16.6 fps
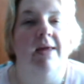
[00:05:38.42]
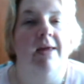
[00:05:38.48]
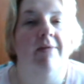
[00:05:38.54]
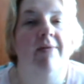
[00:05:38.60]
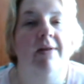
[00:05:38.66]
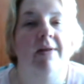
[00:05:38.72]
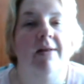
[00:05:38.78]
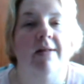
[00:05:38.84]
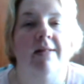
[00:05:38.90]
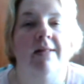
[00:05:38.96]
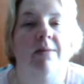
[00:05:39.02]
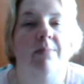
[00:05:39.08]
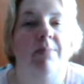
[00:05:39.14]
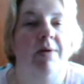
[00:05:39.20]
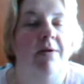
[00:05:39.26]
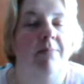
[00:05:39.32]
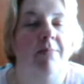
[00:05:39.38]
even a
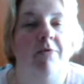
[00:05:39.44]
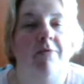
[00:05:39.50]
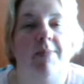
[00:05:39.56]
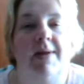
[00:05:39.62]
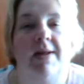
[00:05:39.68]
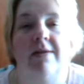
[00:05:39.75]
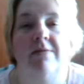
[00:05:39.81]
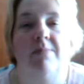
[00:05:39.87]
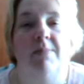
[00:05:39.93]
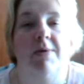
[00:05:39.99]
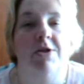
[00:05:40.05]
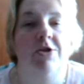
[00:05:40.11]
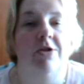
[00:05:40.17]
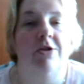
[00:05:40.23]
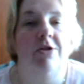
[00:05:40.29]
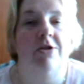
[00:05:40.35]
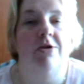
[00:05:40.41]
little bit of movement, as
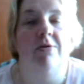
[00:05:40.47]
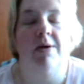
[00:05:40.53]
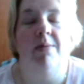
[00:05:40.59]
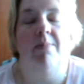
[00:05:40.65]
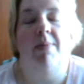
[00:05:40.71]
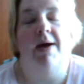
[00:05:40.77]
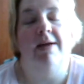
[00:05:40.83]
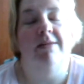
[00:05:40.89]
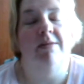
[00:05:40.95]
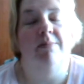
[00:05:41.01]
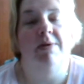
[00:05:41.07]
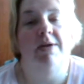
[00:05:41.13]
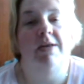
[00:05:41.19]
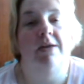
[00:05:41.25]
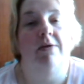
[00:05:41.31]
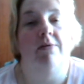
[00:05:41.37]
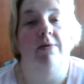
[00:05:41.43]
much as you can
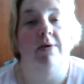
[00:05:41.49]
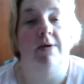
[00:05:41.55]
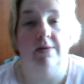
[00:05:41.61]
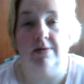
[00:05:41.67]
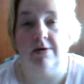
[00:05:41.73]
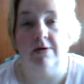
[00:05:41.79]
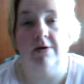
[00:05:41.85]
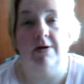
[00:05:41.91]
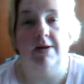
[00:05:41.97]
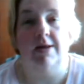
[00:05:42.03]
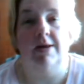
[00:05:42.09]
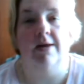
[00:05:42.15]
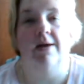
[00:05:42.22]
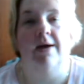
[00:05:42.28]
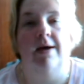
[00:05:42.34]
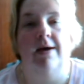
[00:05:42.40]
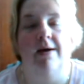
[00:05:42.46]
possibly do, is good,
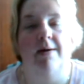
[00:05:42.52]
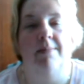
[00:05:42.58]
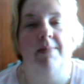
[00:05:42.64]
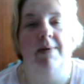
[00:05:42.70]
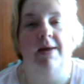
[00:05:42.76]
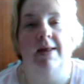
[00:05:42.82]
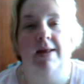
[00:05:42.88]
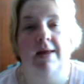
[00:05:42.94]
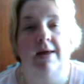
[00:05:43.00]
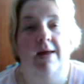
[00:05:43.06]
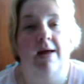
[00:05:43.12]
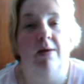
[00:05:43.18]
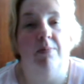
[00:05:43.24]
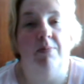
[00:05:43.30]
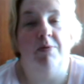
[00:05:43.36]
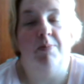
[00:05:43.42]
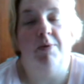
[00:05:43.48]
and it
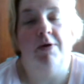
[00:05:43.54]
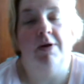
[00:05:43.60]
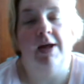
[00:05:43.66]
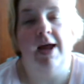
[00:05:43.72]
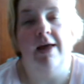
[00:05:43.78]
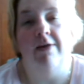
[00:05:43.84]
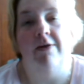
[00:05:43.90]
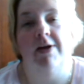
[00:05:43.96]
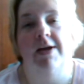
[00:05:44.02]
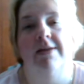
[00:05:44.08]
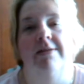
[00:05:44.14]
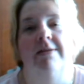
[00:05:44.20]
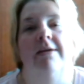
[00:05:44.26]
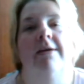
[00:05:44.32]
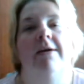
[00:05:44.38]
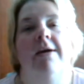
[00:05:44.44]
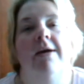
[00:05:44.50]
helps burn
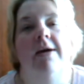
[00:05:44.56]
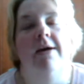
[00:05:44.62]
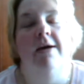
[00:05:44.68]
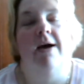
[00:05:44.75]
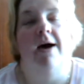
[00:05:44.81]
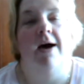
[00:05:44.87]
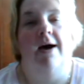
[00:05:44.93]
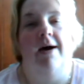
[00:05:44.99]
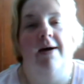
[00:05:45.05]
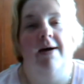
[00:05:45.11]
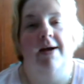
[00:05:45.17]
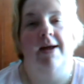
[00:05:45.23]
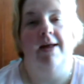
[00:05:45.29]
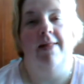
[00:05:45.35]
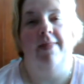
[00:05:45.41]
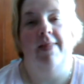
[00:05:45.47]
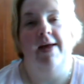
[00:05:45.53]
calories.
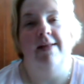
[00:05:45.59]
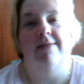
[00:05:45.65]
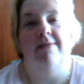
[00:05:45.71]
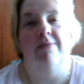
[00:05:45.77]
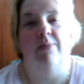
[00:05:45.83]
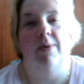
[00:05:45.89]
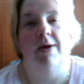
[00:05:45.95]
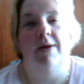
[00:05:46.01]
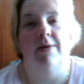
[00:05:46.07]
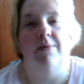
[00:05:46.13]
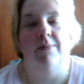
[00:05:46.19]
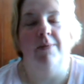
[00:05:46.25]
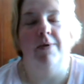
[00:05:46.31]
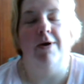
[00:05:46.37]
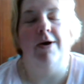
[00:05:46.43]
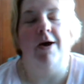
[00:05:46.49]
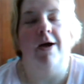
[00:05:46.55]
And that's what
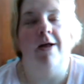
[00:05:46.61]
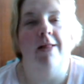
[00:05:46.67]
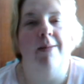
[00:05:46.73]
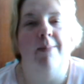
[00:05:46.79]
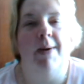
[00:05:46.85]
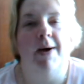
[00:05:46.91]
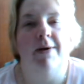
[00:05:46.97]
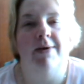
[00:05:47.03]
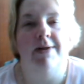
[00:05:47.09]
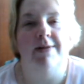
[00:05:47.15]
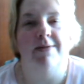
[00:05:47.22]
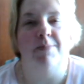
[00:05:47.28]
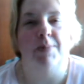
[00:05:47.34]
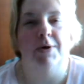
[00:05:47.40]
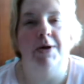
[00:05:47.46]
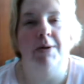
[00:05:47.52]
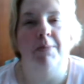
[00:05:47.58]
we're all about, is
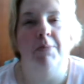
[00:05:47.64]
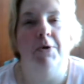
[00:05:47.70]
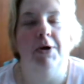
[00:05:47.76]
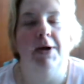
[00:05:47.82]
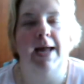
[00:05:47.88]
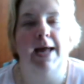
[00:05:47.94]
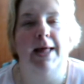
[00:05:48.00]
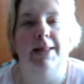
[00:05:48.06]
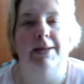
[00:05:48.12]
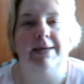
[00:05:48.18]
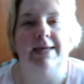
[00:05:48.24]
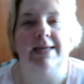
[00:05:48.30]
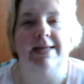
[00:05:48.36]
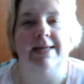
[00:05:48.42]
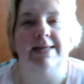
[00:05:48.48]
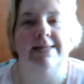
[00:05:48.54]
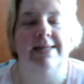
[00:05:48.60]
burning more
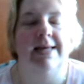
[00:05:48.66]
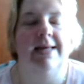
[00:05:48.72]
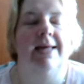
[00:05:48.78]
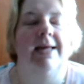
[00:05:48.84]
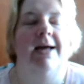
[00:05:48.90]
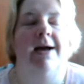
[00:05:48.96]
calories.